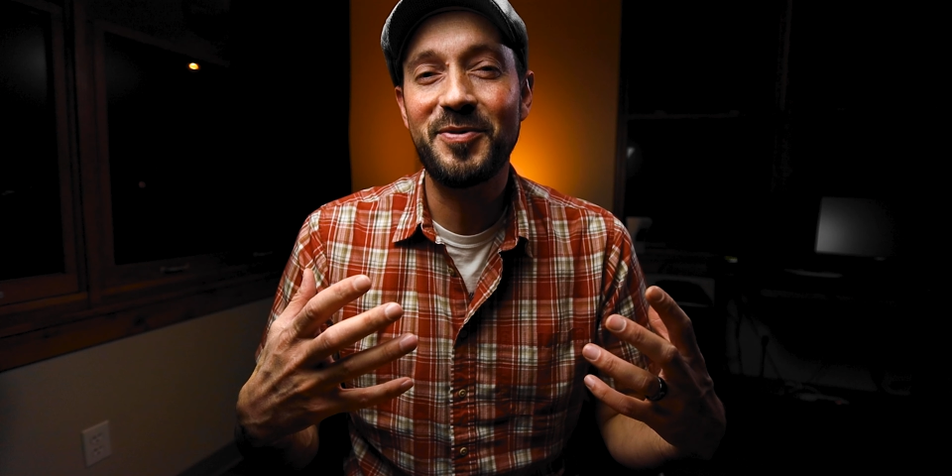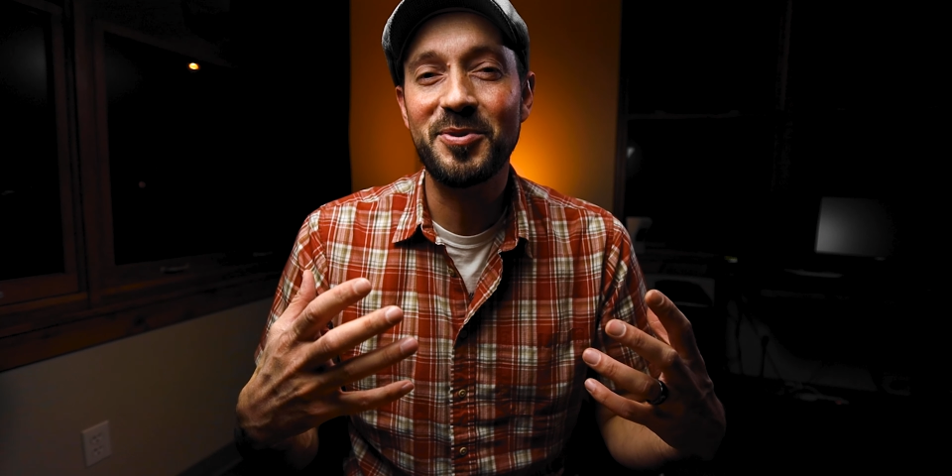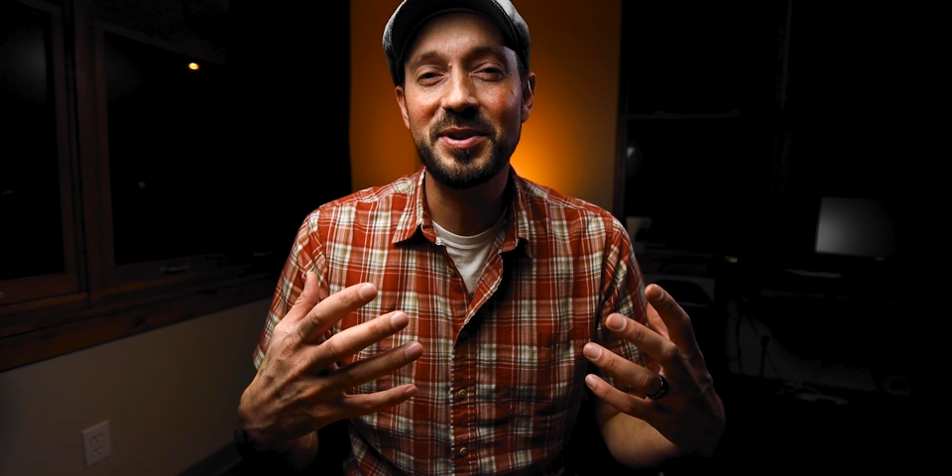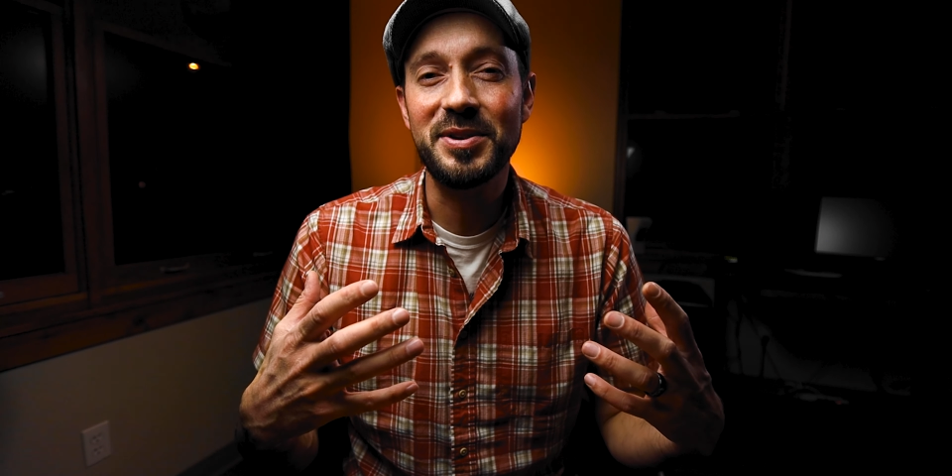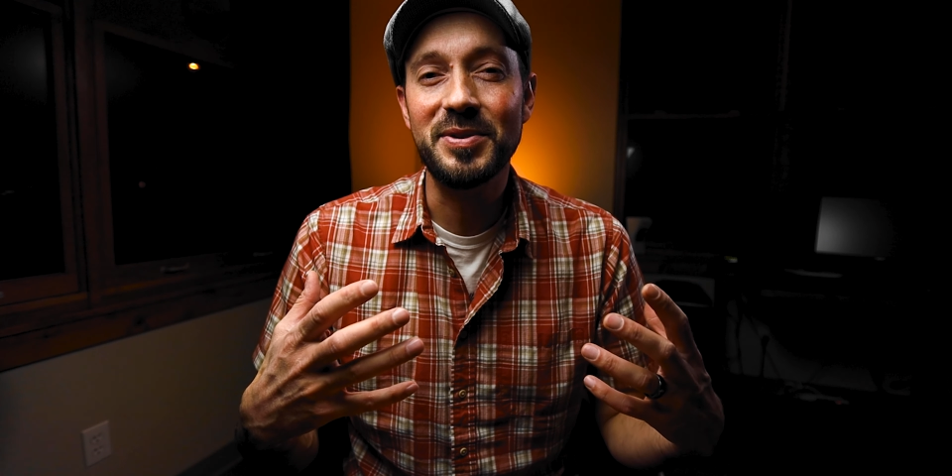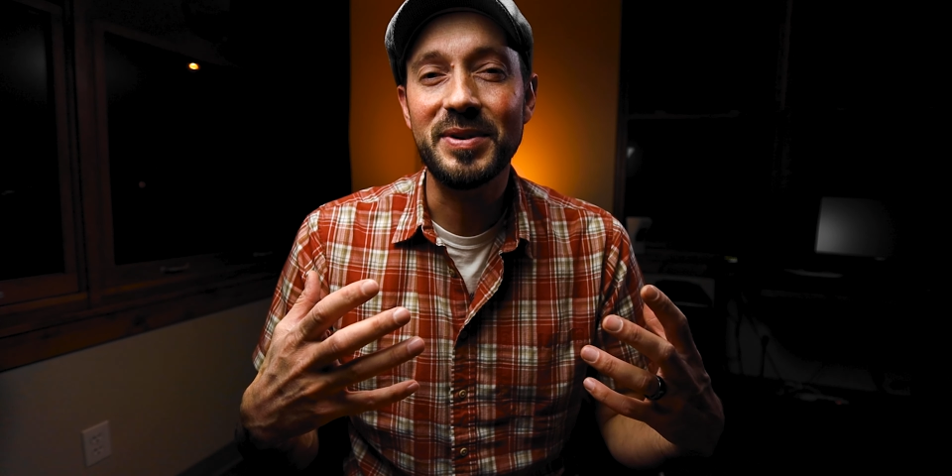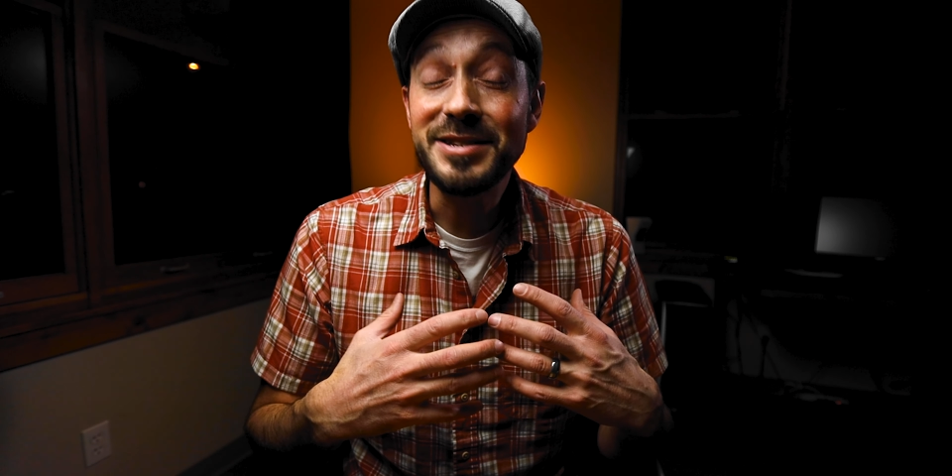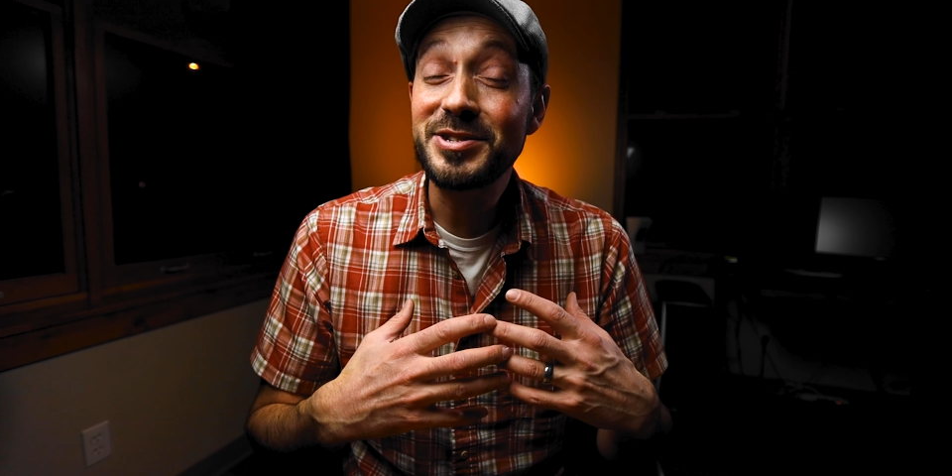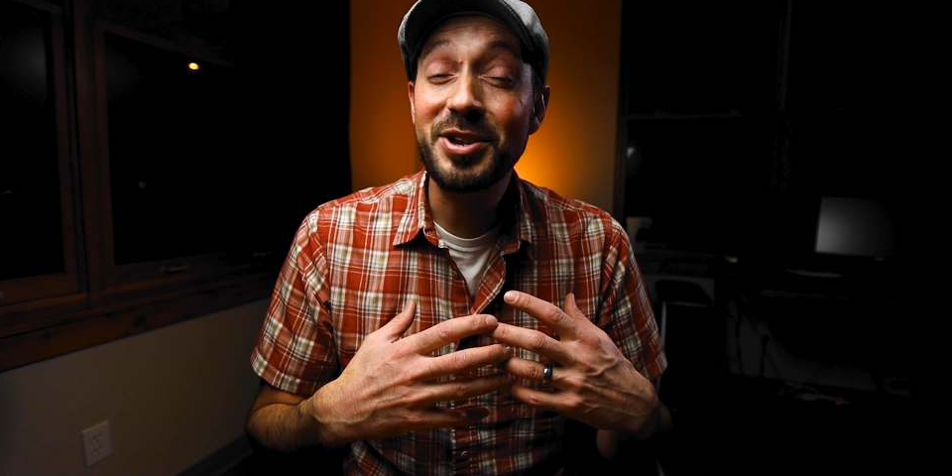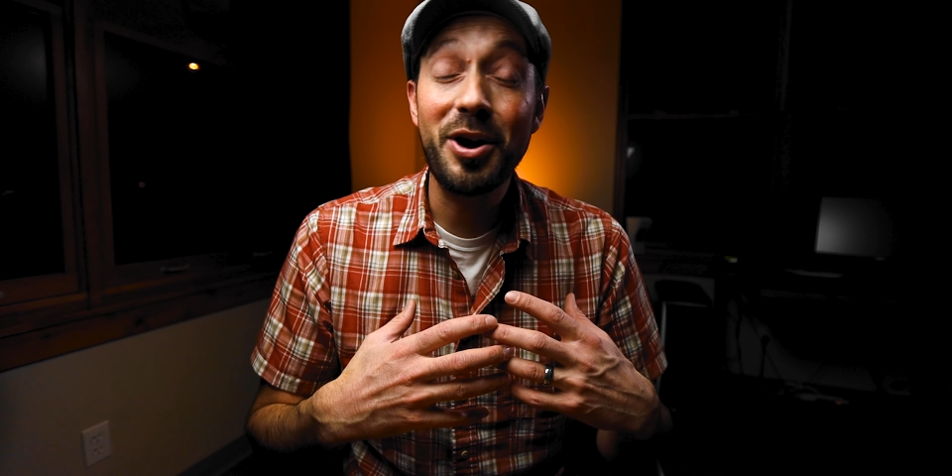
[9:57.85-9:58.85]
for you
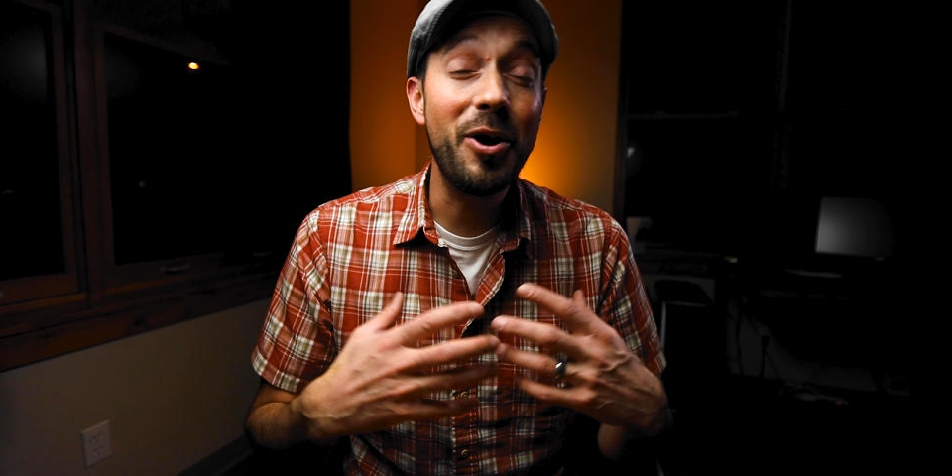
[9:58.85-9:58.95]
is to